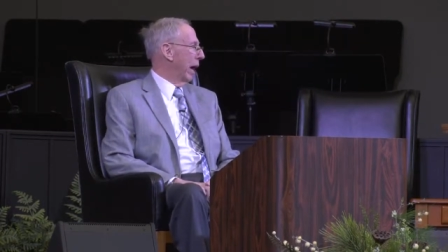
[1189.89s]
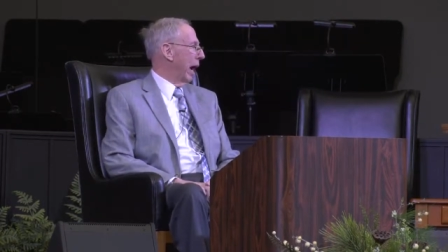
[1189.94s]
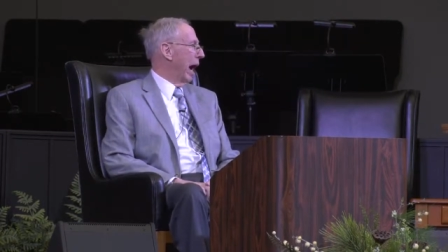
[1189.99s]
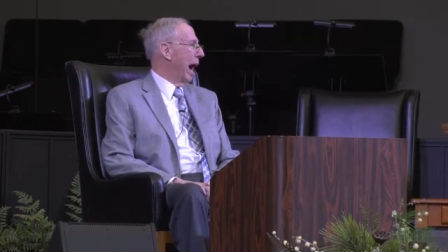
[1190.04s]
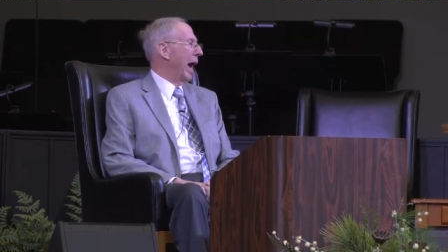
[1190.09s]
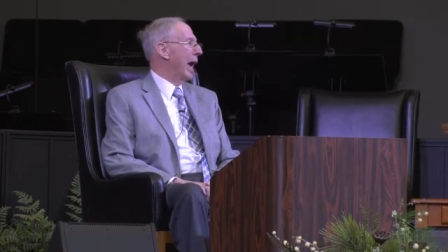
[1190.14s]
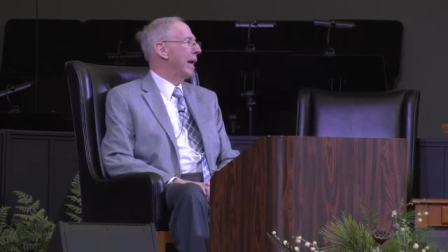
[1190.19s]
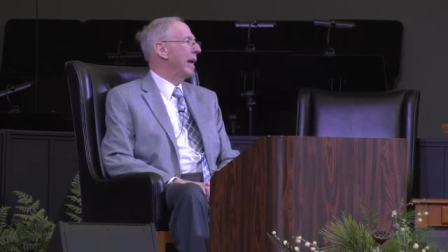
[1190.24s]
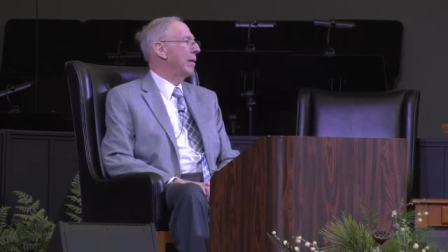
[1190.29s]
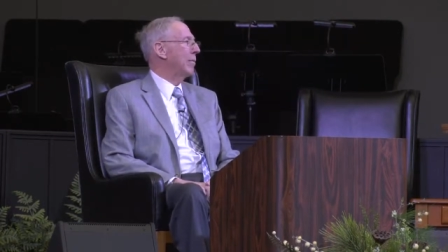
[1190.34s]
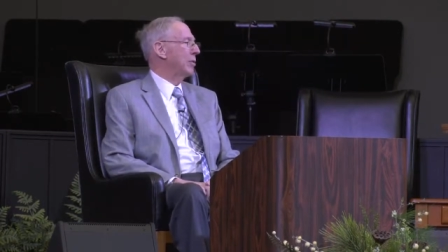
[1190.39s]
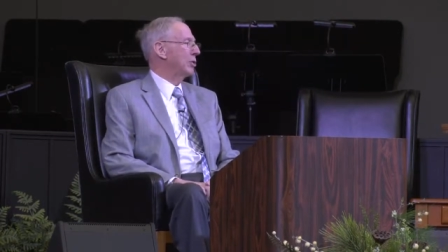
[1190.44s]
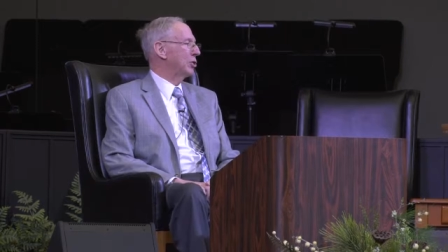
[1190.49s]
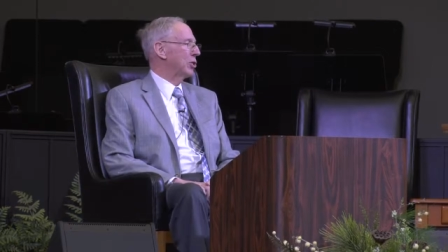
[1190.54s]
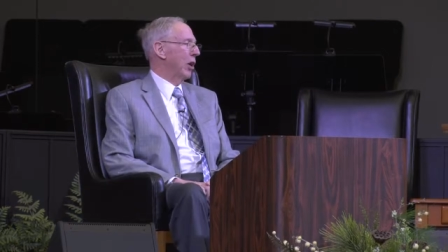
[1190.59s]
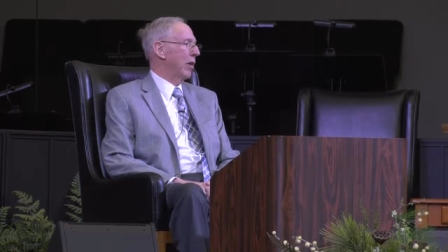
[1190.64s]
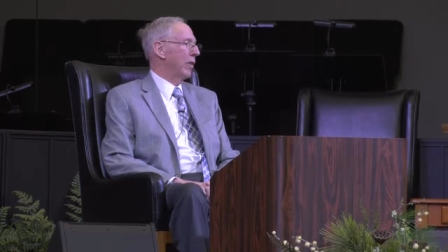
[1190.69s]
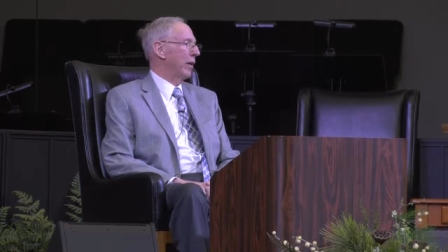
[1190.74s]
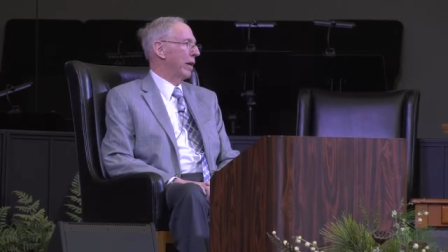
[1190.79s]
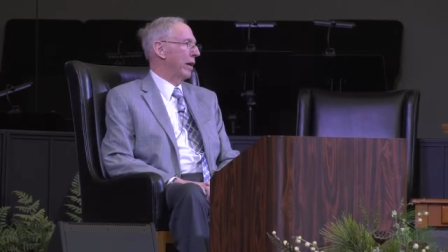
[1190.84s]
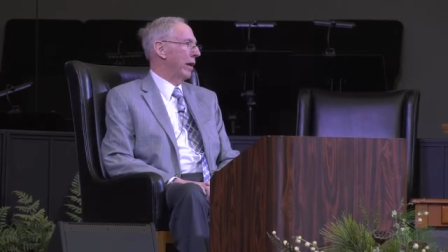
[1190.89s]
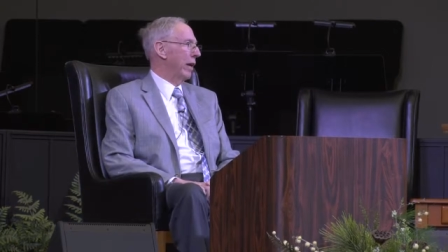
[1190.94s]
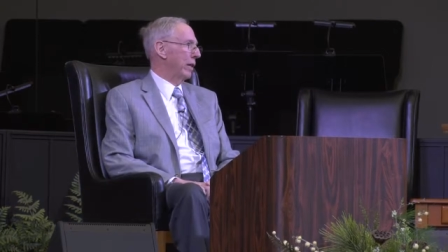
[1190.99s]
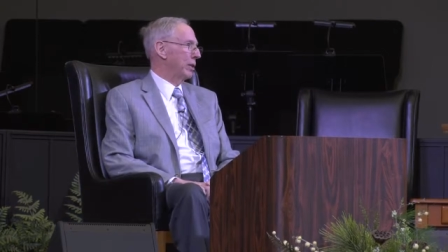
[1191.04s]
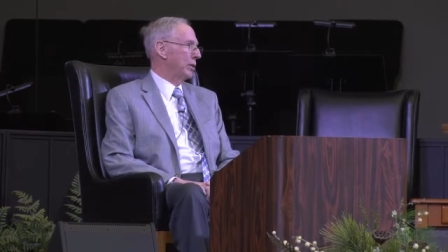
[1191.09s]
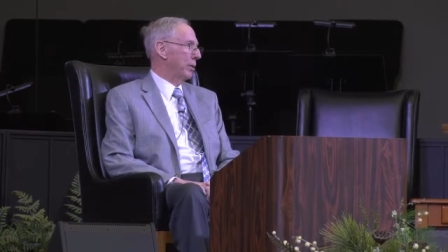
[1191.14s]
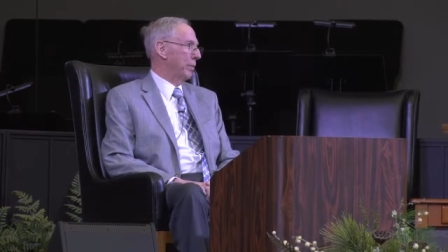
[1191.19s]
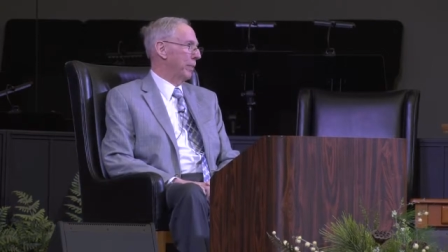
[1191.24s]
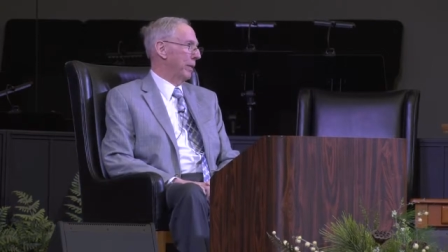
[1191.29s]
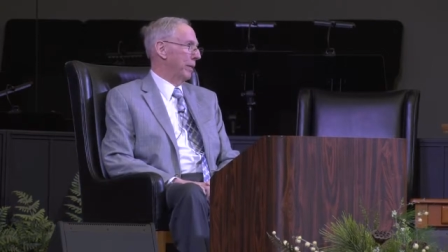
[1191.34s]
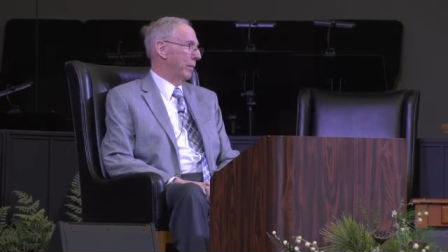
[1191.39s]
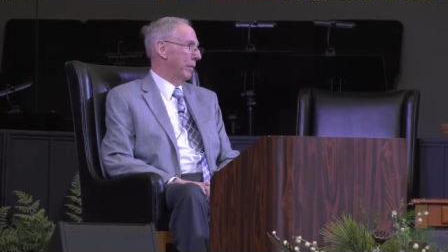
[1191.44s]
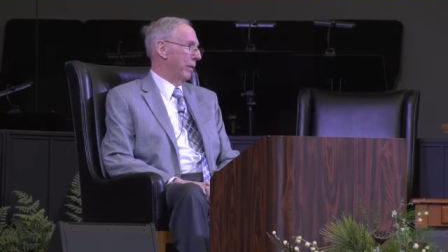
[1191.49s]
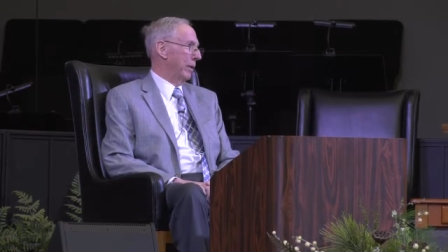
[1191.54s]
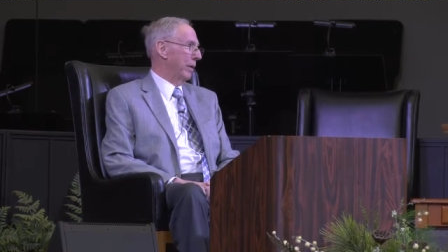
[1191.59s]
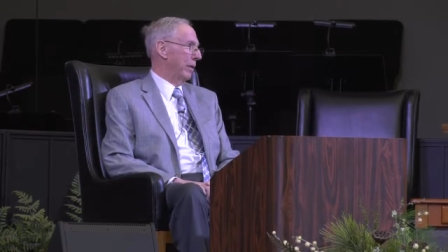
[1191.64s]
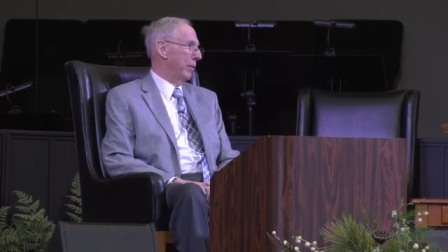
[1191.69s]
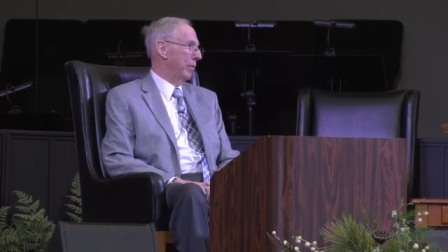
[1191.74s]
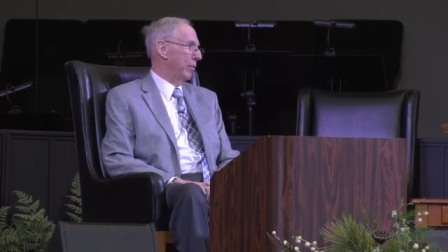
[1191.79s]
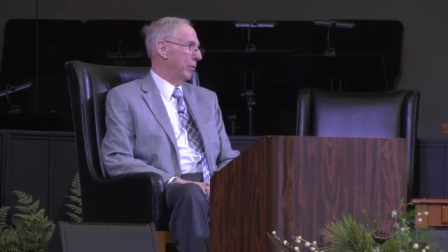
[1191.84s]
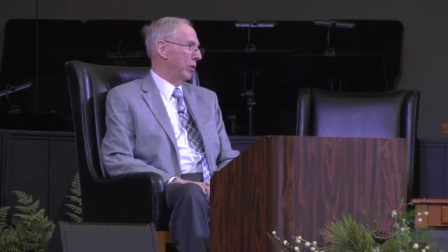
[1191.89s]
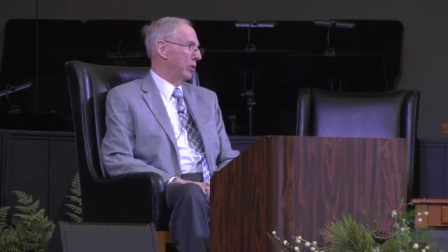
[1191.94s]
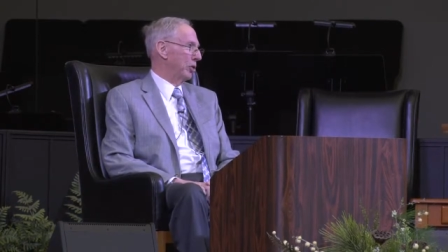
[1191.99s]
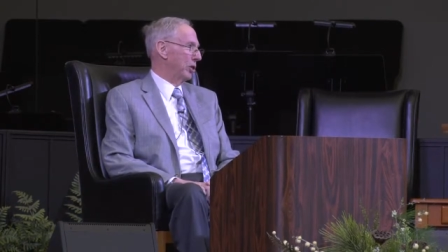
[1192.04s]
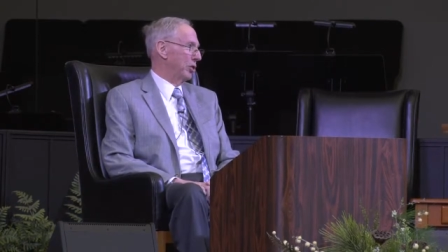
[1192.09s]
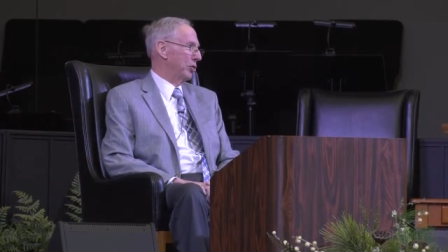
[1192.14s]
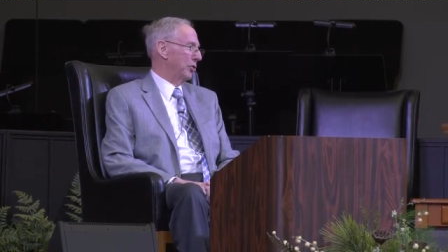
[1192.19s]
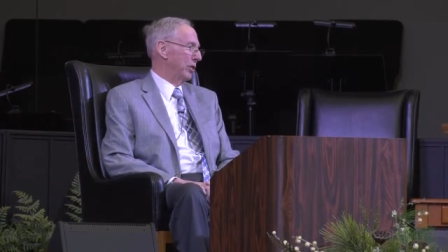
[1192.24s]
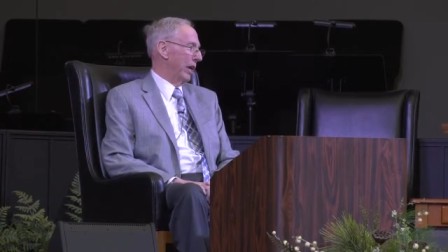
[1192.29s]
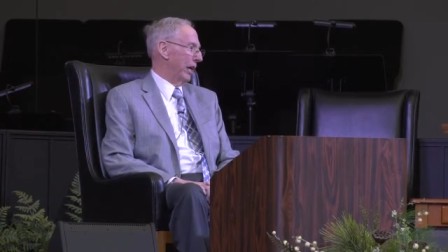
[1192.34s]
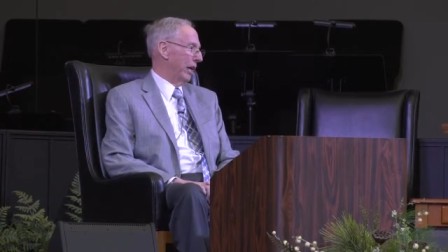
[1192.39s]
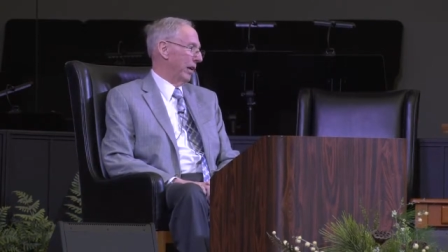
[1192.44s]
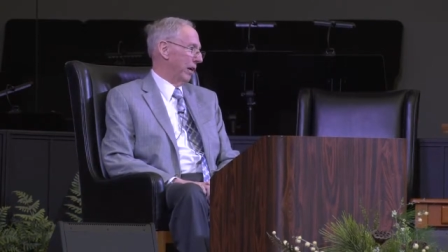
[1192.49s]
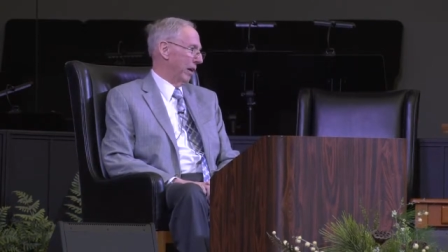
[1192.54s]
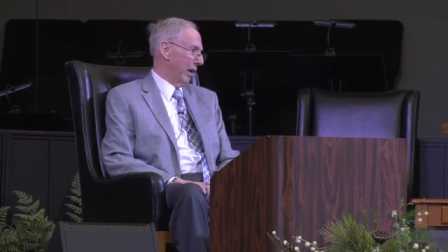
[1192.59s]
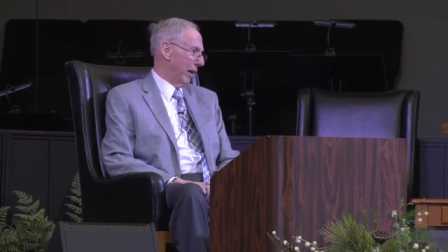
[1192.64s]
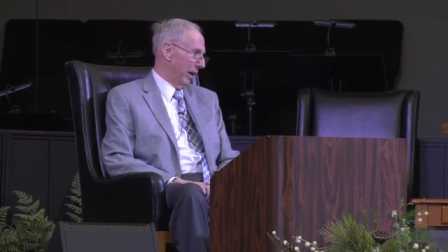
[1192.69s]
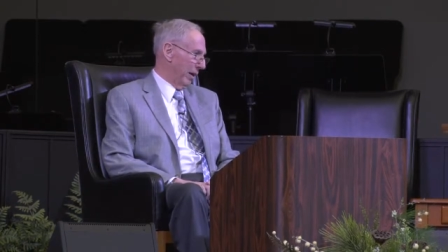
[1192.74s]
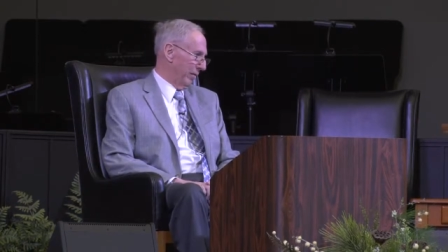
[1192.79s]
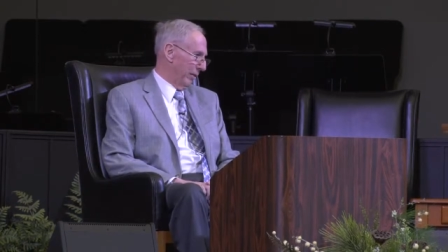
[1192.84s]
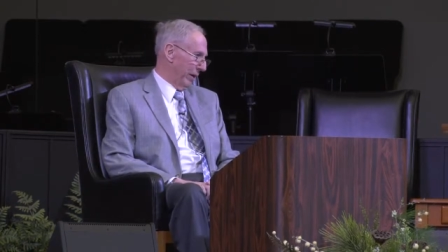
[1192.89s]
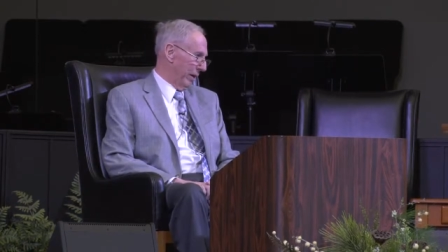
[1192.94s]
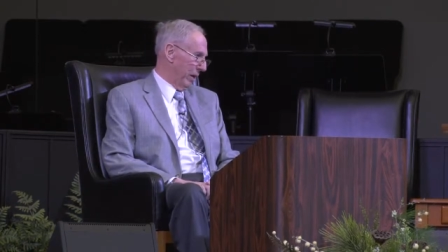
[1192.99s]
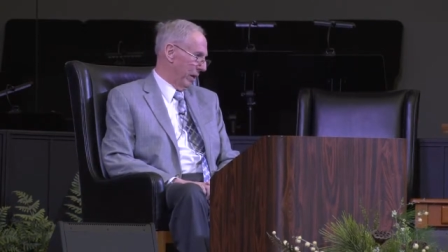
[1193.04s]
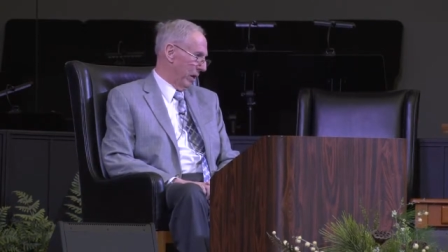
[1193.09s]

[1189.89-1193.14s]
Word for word: I never saw the connection between verses ten and eleven.